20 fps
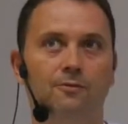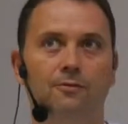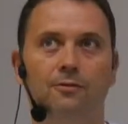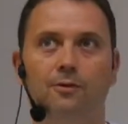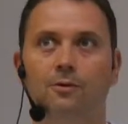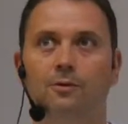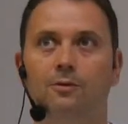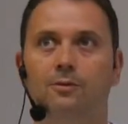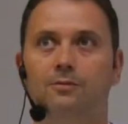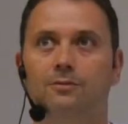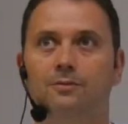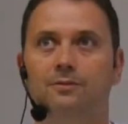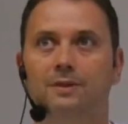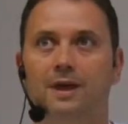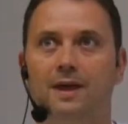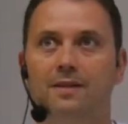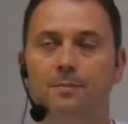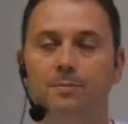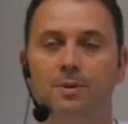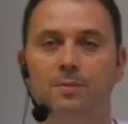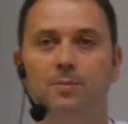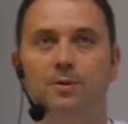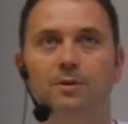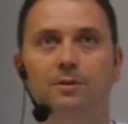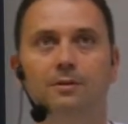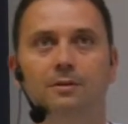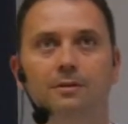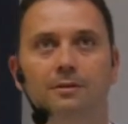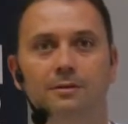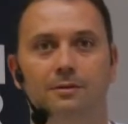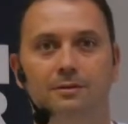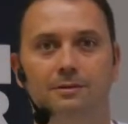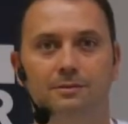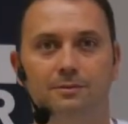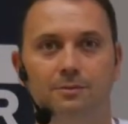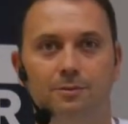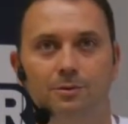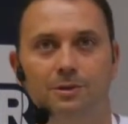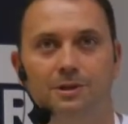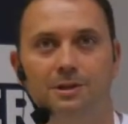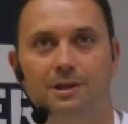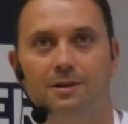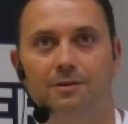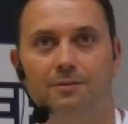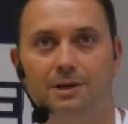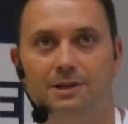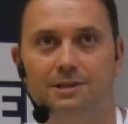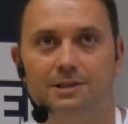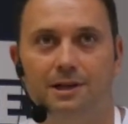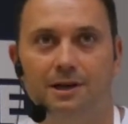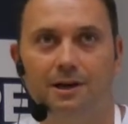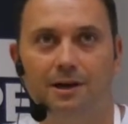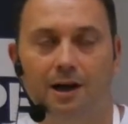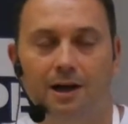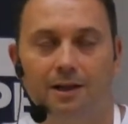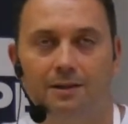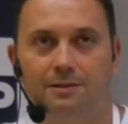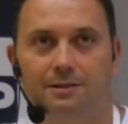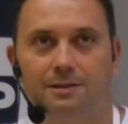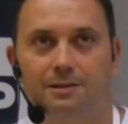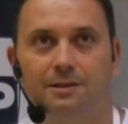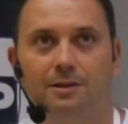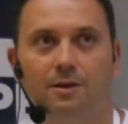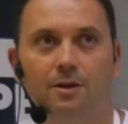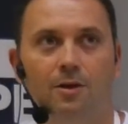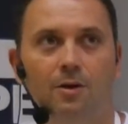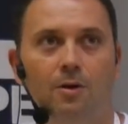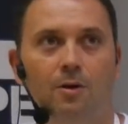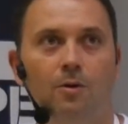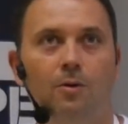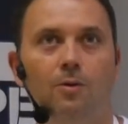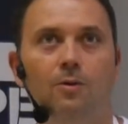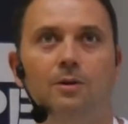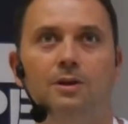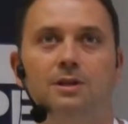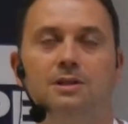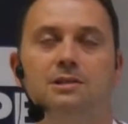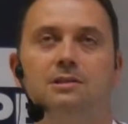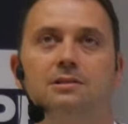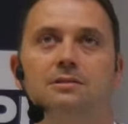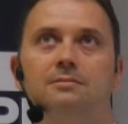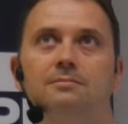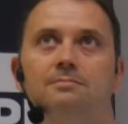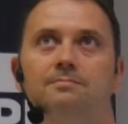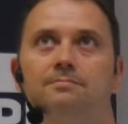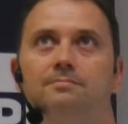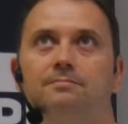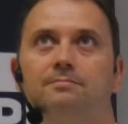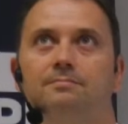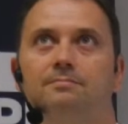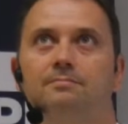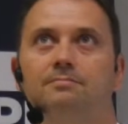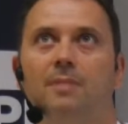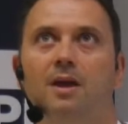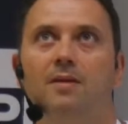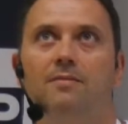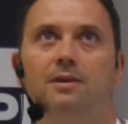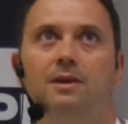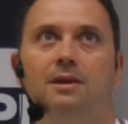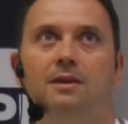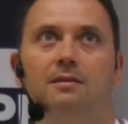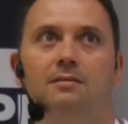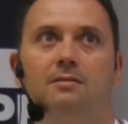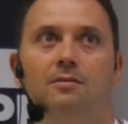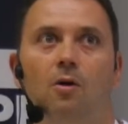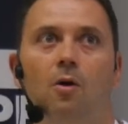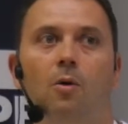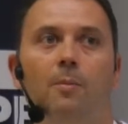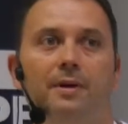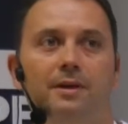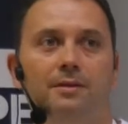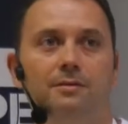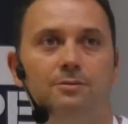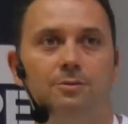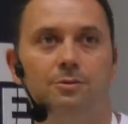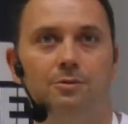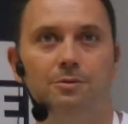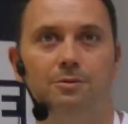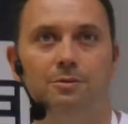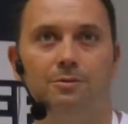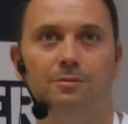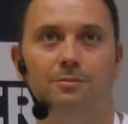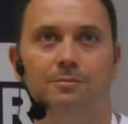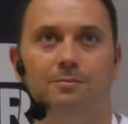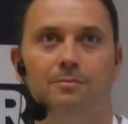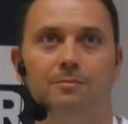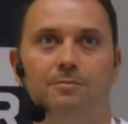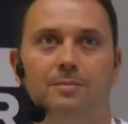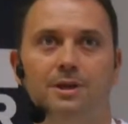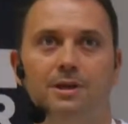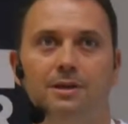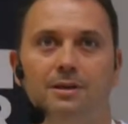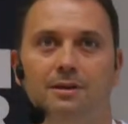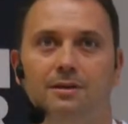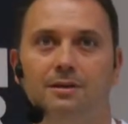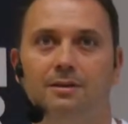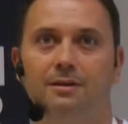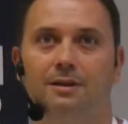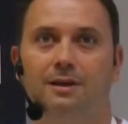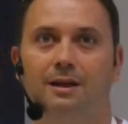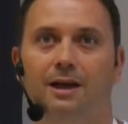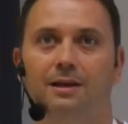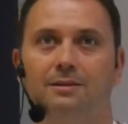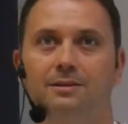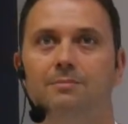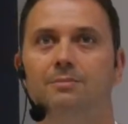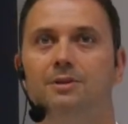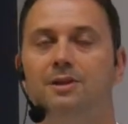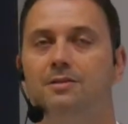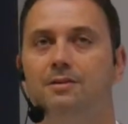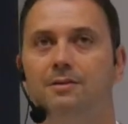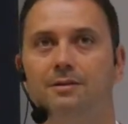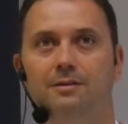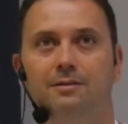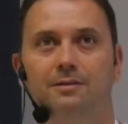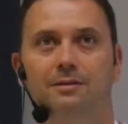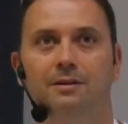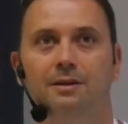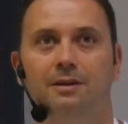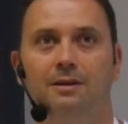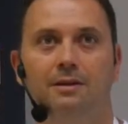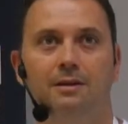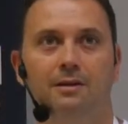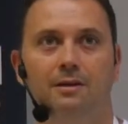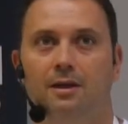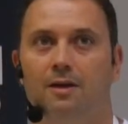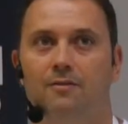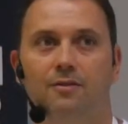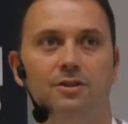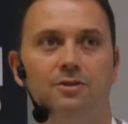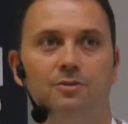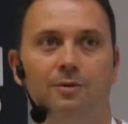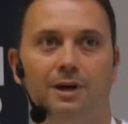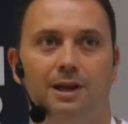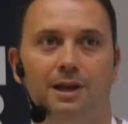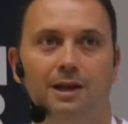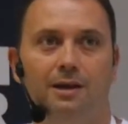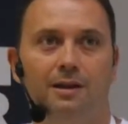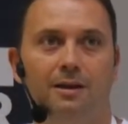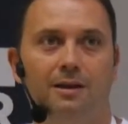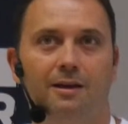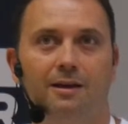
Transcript: For the other people who didn't raise their hand, who is maybe open to be a team leader eventually?